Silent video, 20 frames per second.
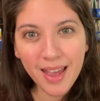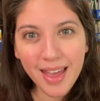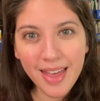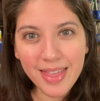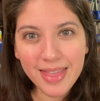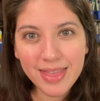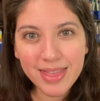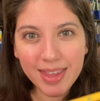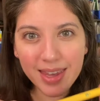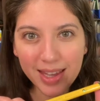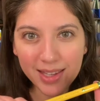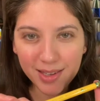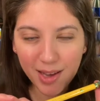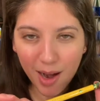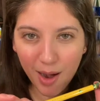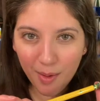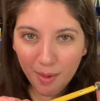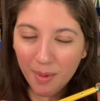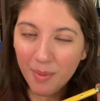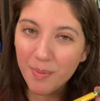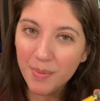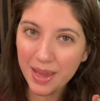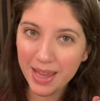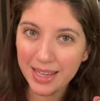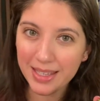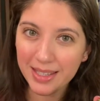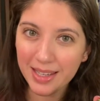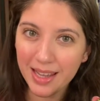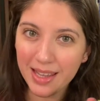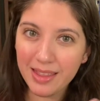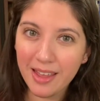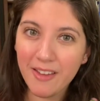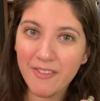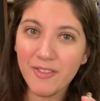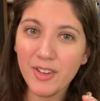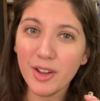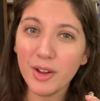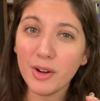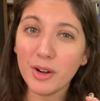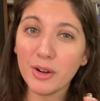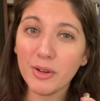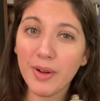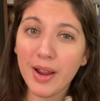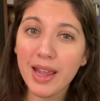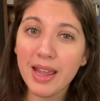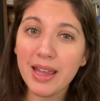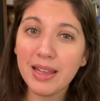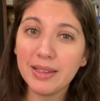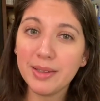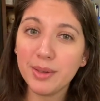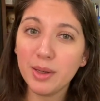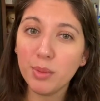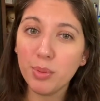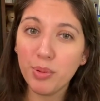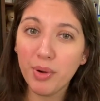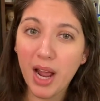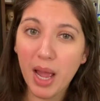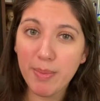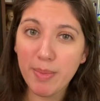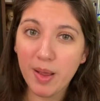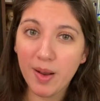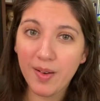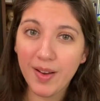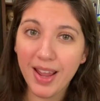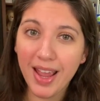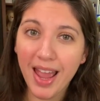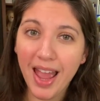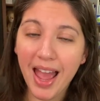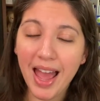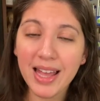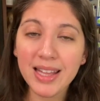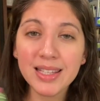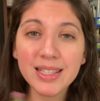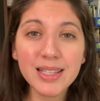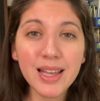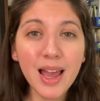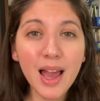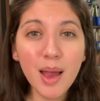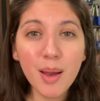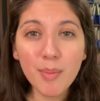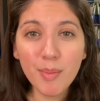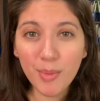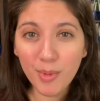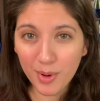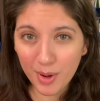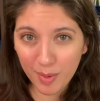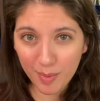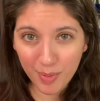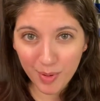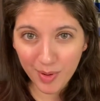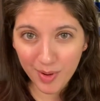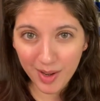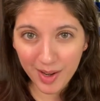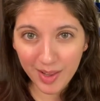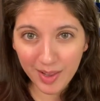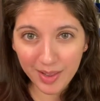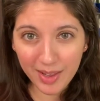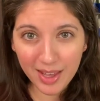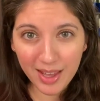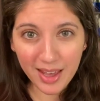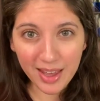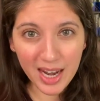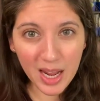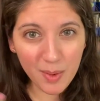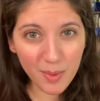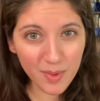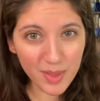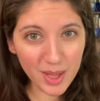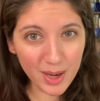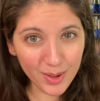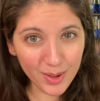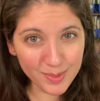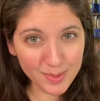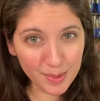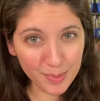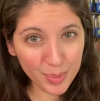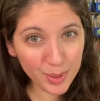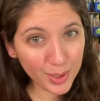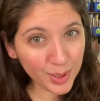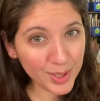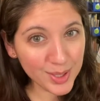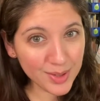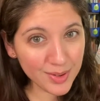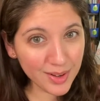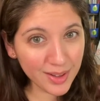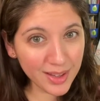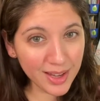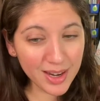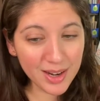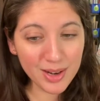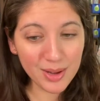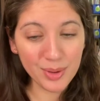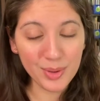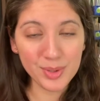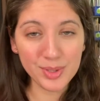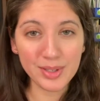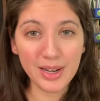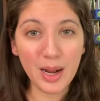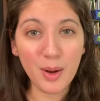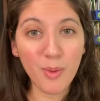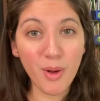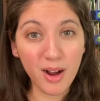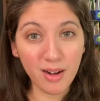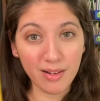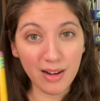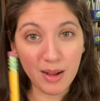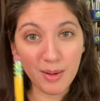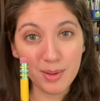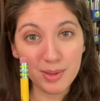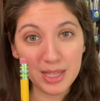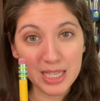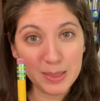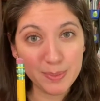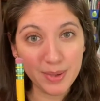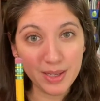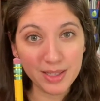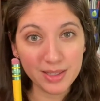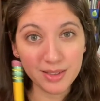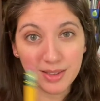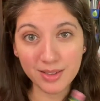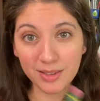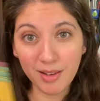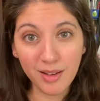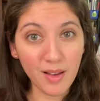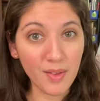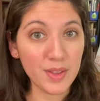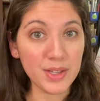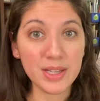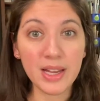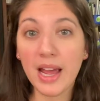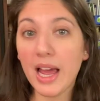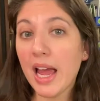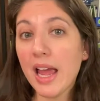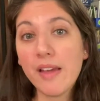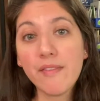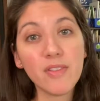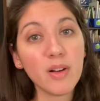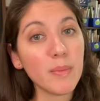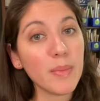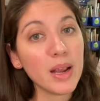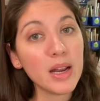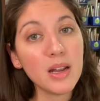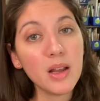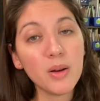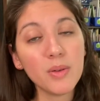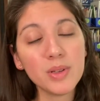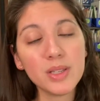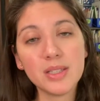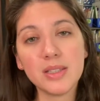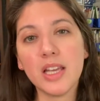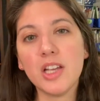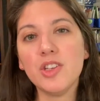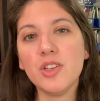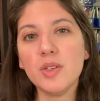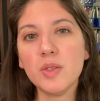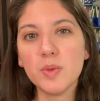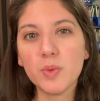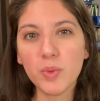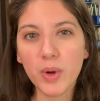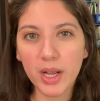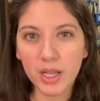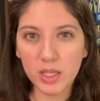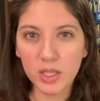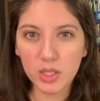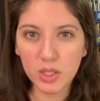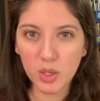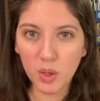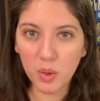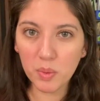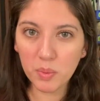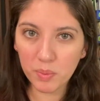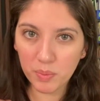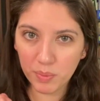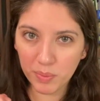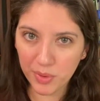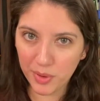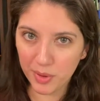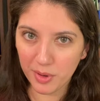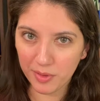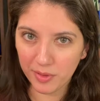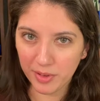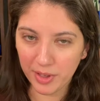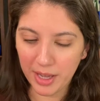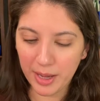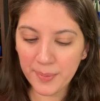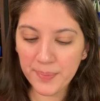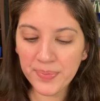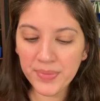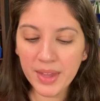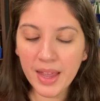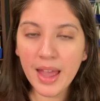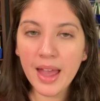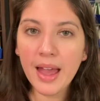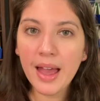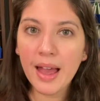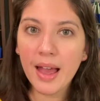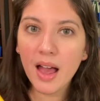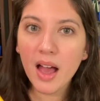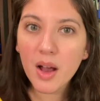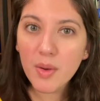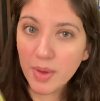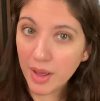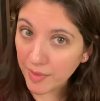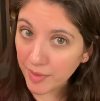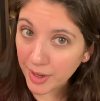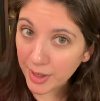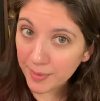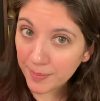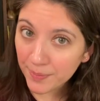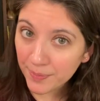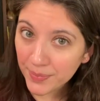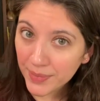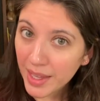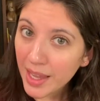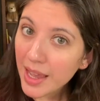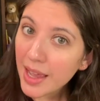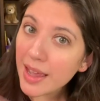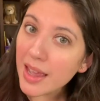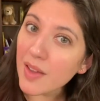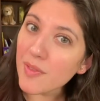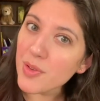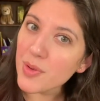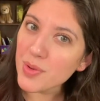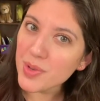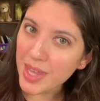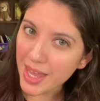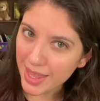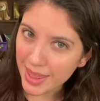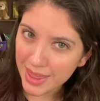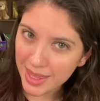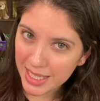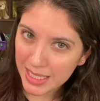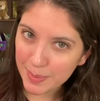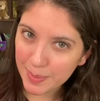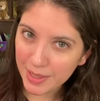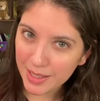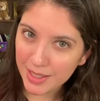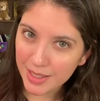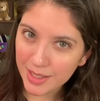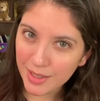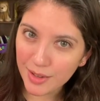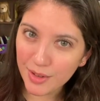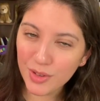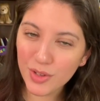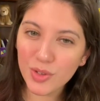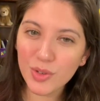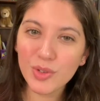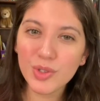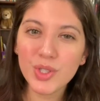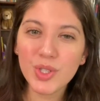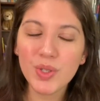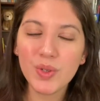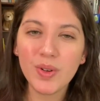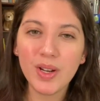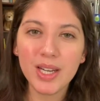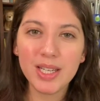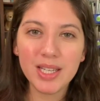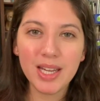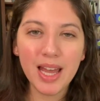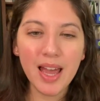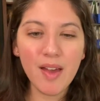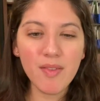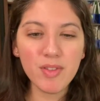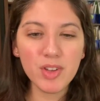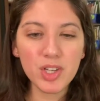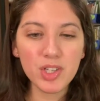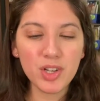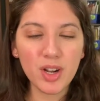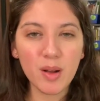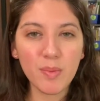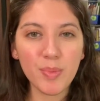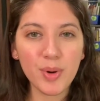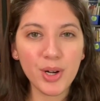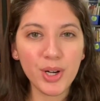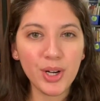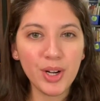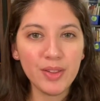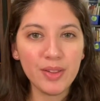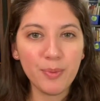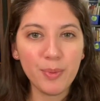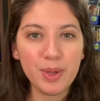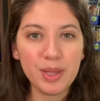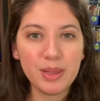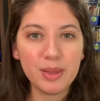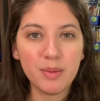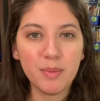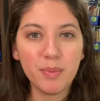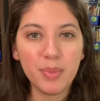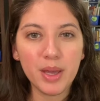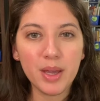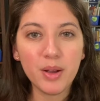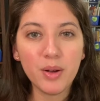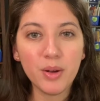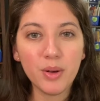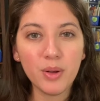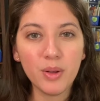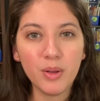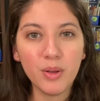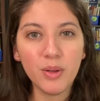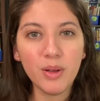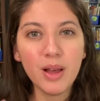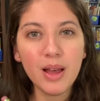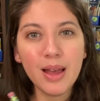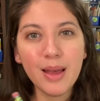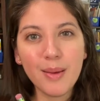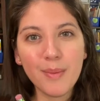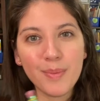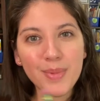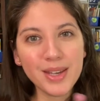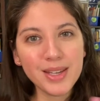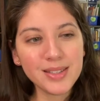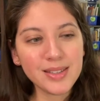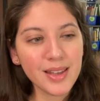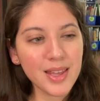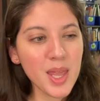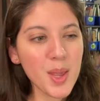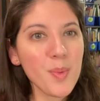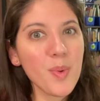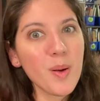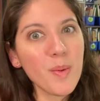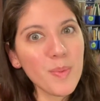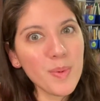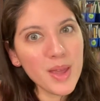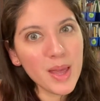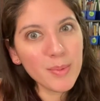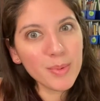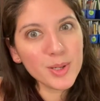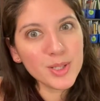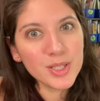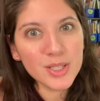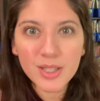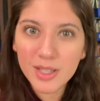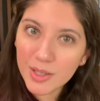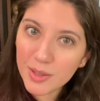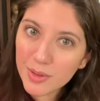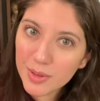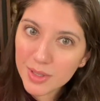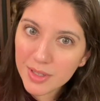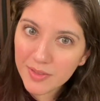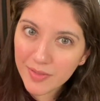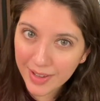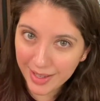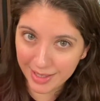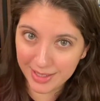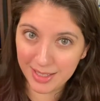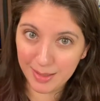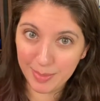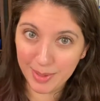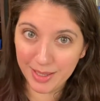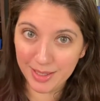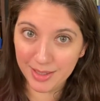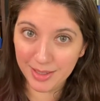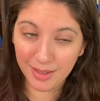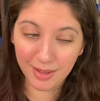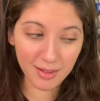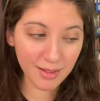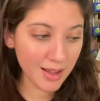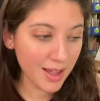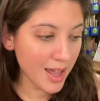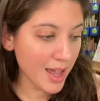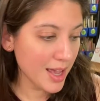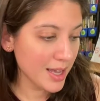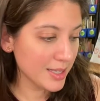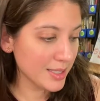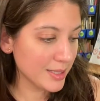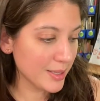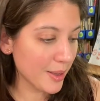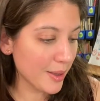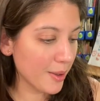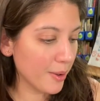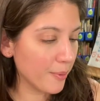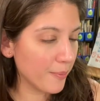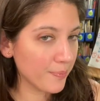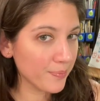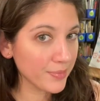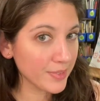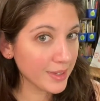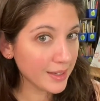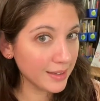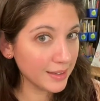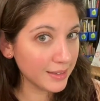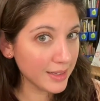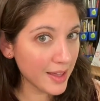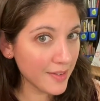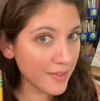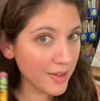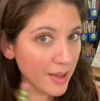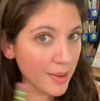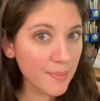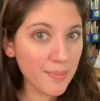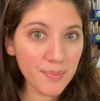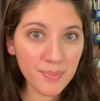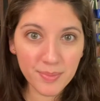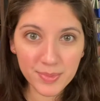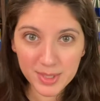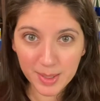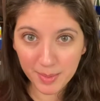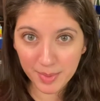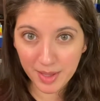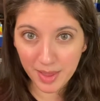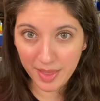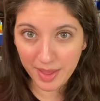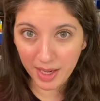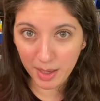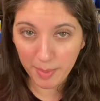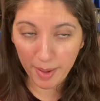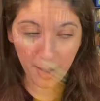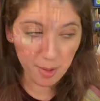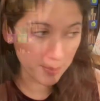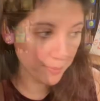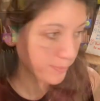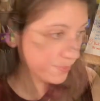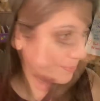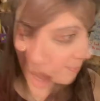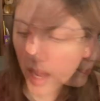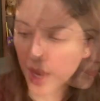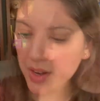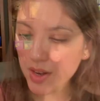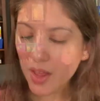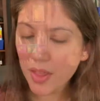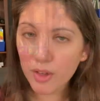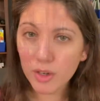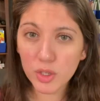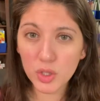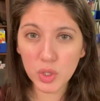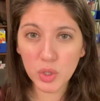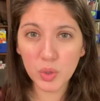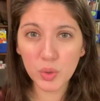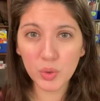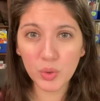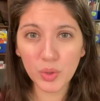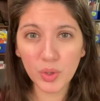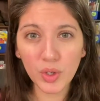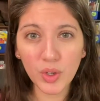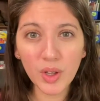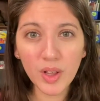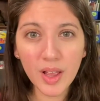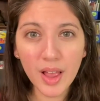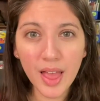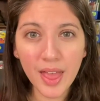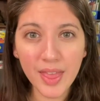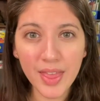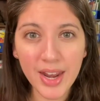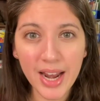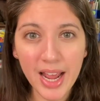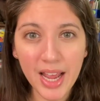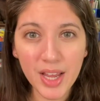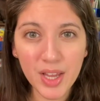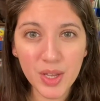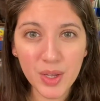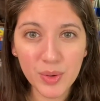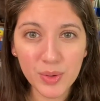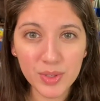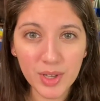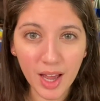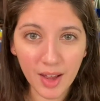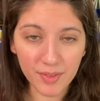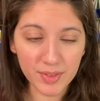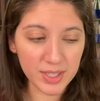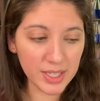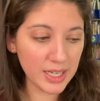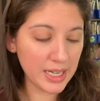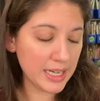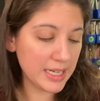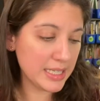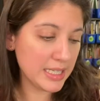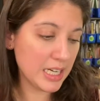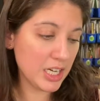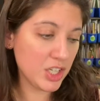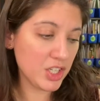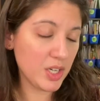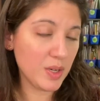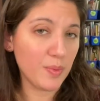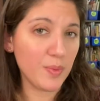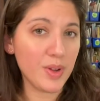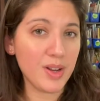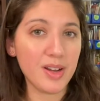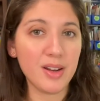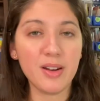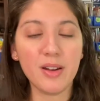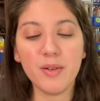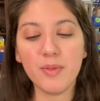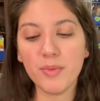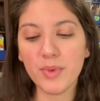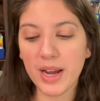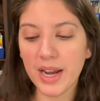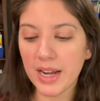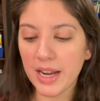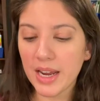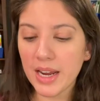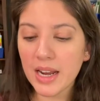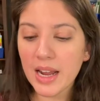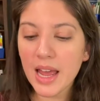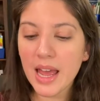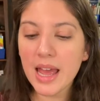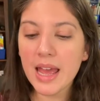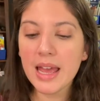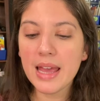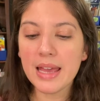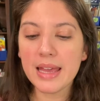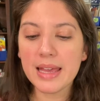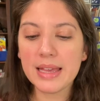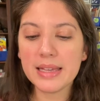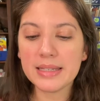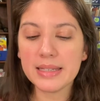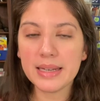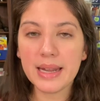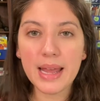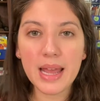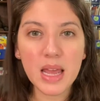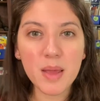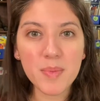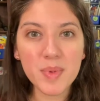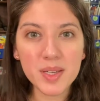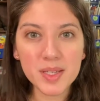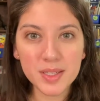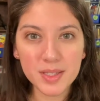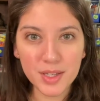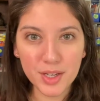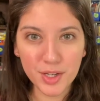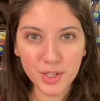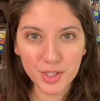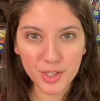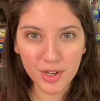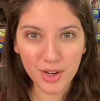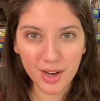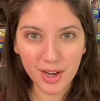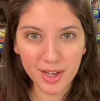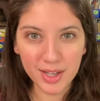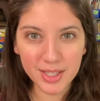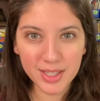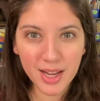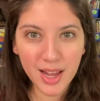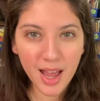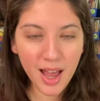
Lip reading: These are amazing. They fit great in little primary hands. More importantly, anyone that me personally knows that I walk around with these pencils all the time for my notes. They just write so beautifully. However, if you get this pencil, you do need to have the sharpener with the big hole because then you won't be able to use the fancy pencil. So love them, something to think about. Another tool that I use often in teaching reading and writing is an ABC chart.